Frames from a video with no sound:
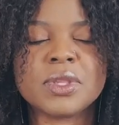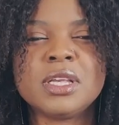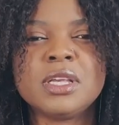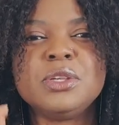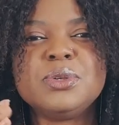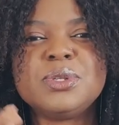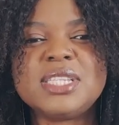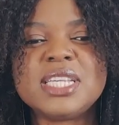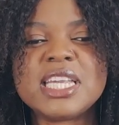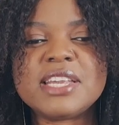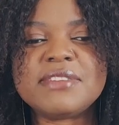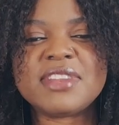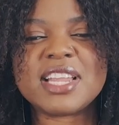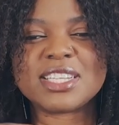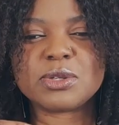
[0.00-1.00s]
You see,
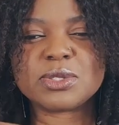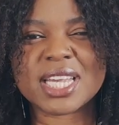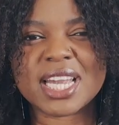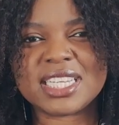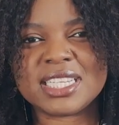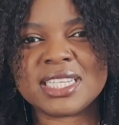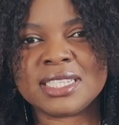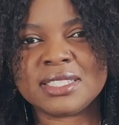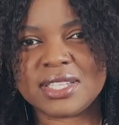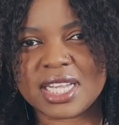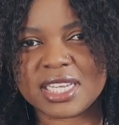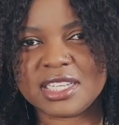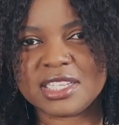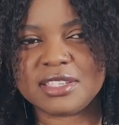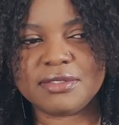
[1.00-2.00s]
even as I was getting to
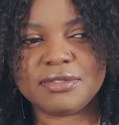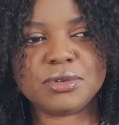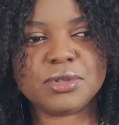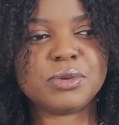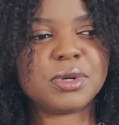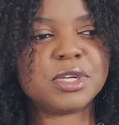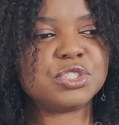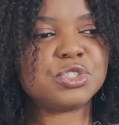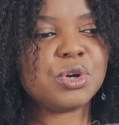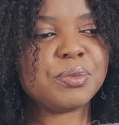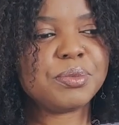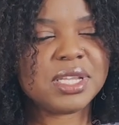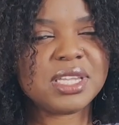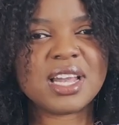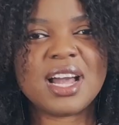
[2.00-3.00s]
that interview, there were so
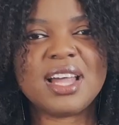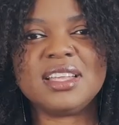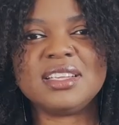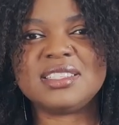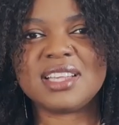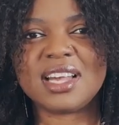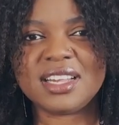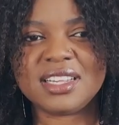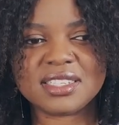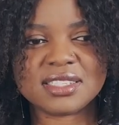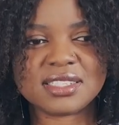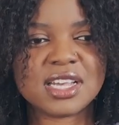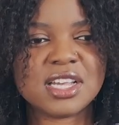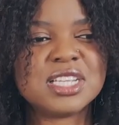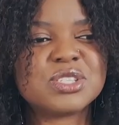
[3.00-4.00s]
many other signs,
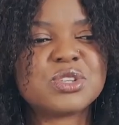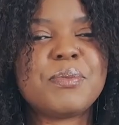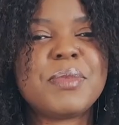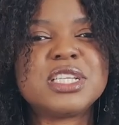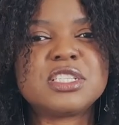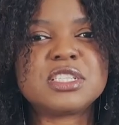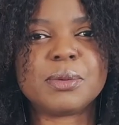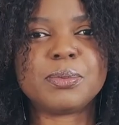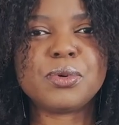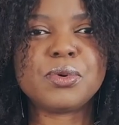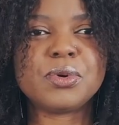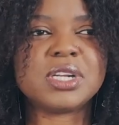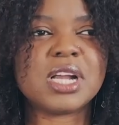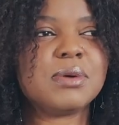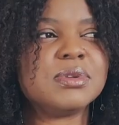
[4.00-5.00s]
so much
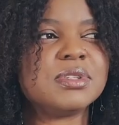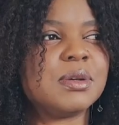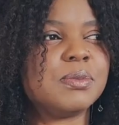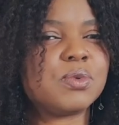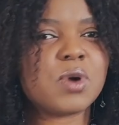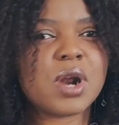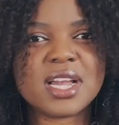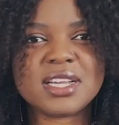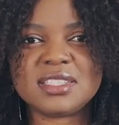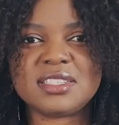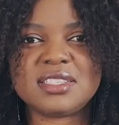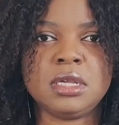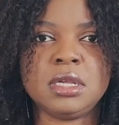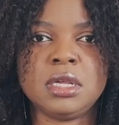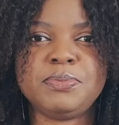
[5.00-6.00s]
support. I was
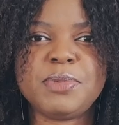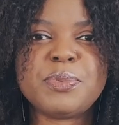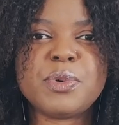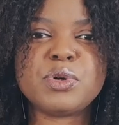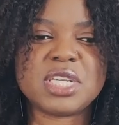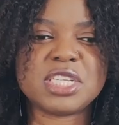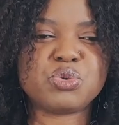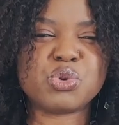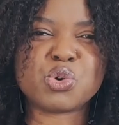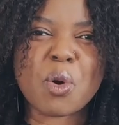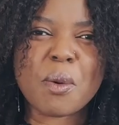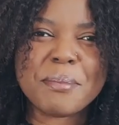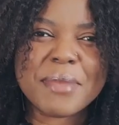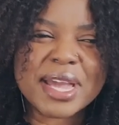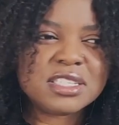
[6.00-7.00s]
surprised. People would just
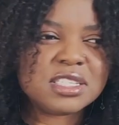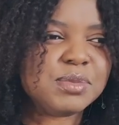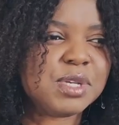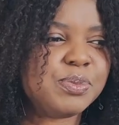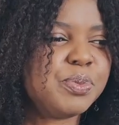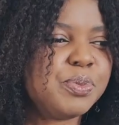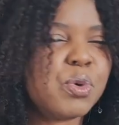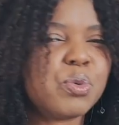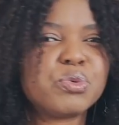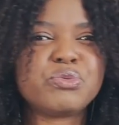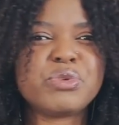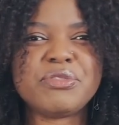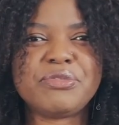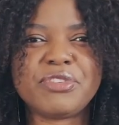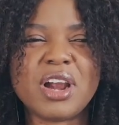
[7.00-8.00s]
recommend me. People would
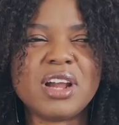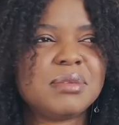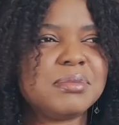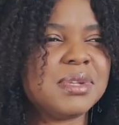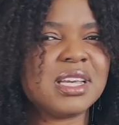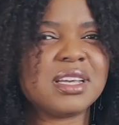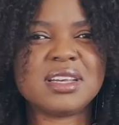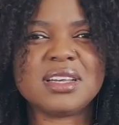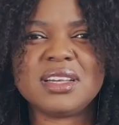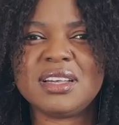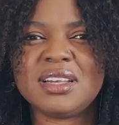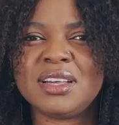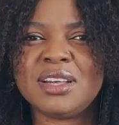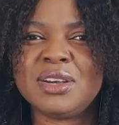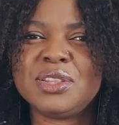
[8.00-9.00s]
refer, and I'm like,
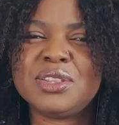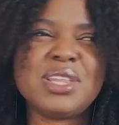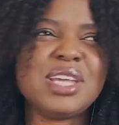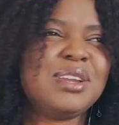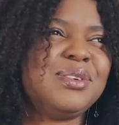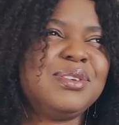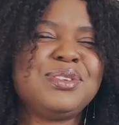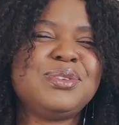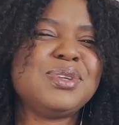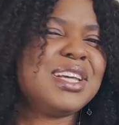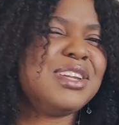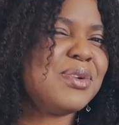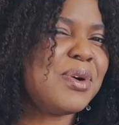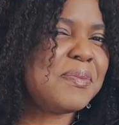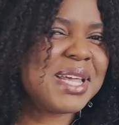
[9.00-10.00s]
do they
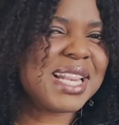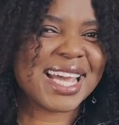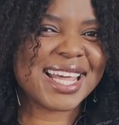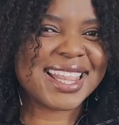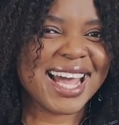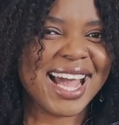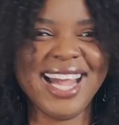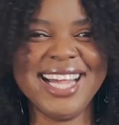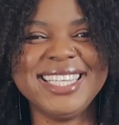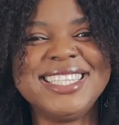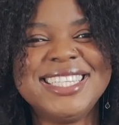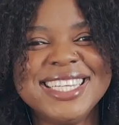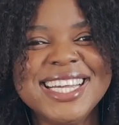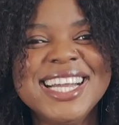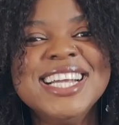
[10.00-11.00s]
know me like that?
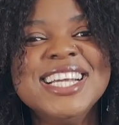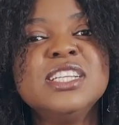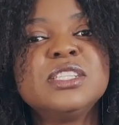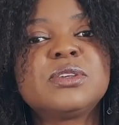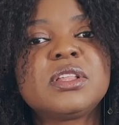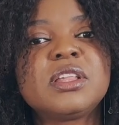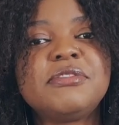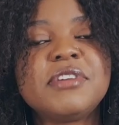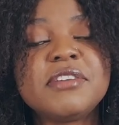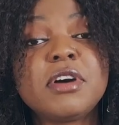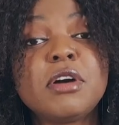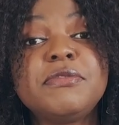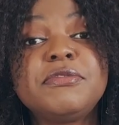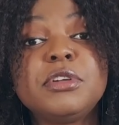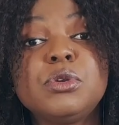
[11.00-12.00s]
So the favor
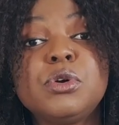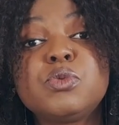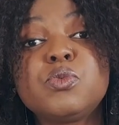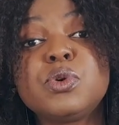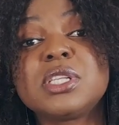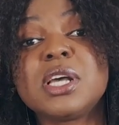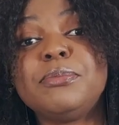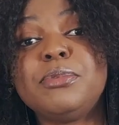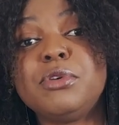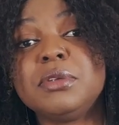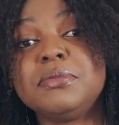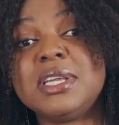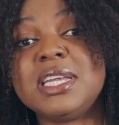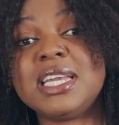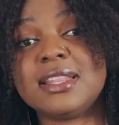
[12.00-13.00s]
of the Lord was upon
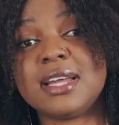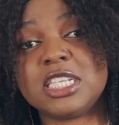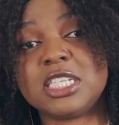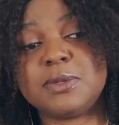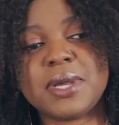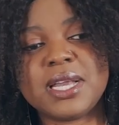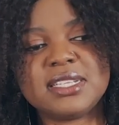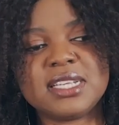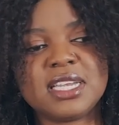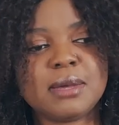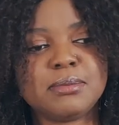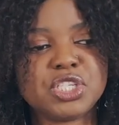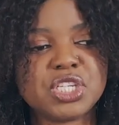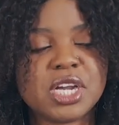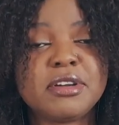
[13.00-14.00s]
me in that space. And I'm
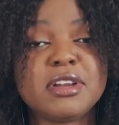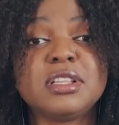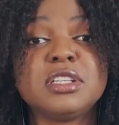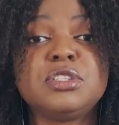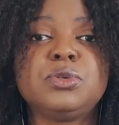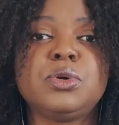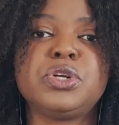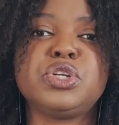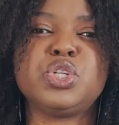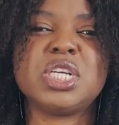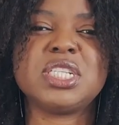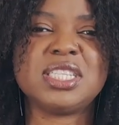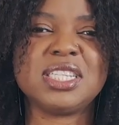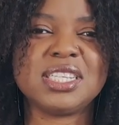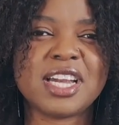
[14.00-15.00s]
sharing this story to
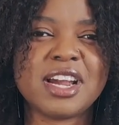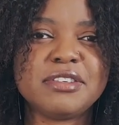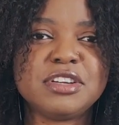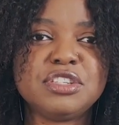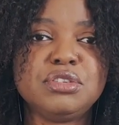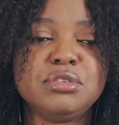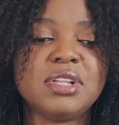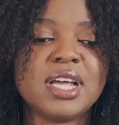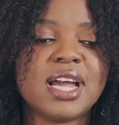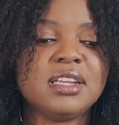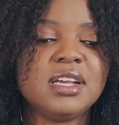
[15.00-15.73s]
just encourage you that